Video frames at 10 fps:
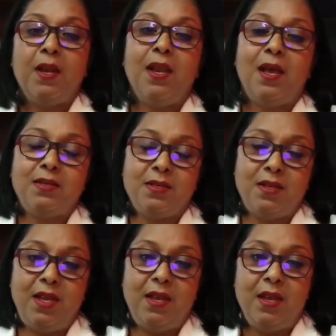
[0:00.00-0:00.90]

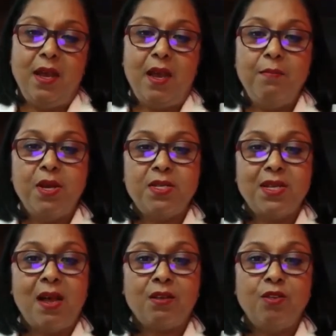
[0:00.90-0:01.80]
Lastly, I must
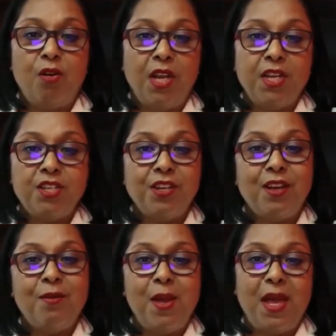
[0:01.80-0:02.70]
acknowledge and
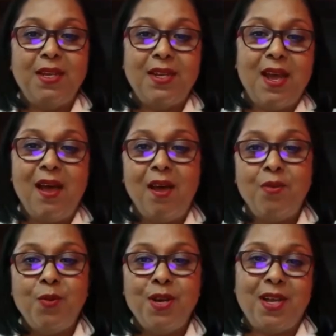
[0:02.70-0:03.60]
commend the
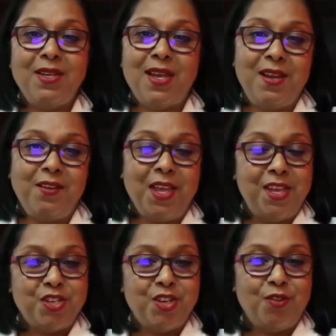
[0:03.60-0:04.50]
hard work and
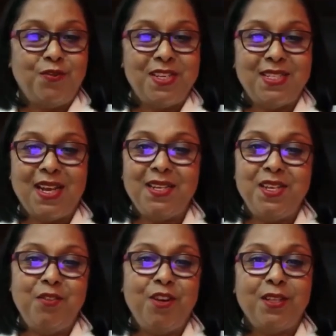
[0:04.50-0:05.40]
dedication of the
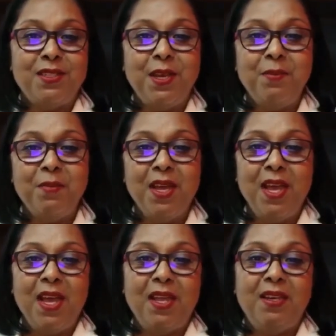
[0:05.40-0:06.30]
Secretariat team
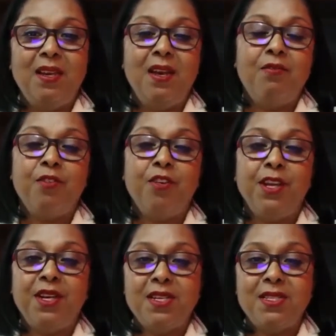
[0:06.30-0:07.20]
in
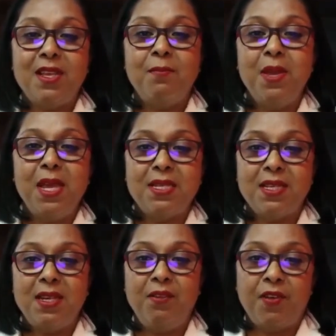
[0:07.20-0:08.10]
delivering this
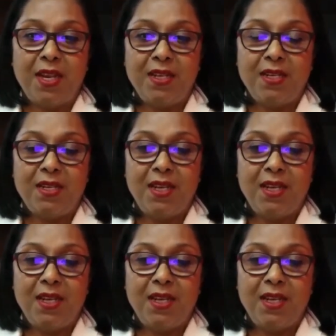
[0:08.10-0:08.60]
amazing event.